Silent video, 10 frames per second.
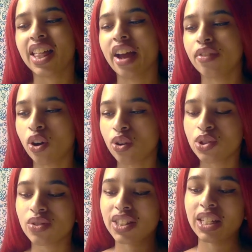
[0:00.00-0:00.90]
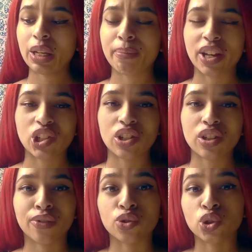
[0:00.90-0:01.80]
I've also seen mention
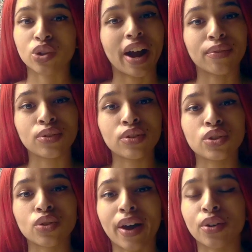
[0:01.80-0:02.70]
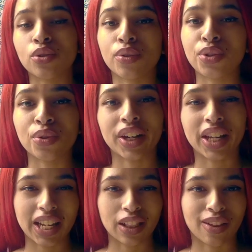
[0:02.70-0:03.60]
of travel, so I don't know if you are
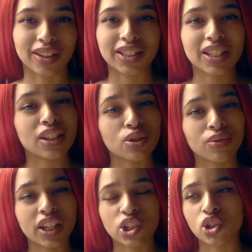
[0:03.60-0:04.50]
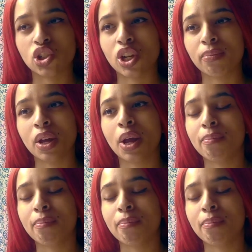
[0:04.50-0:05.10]
in a long-distance relationship,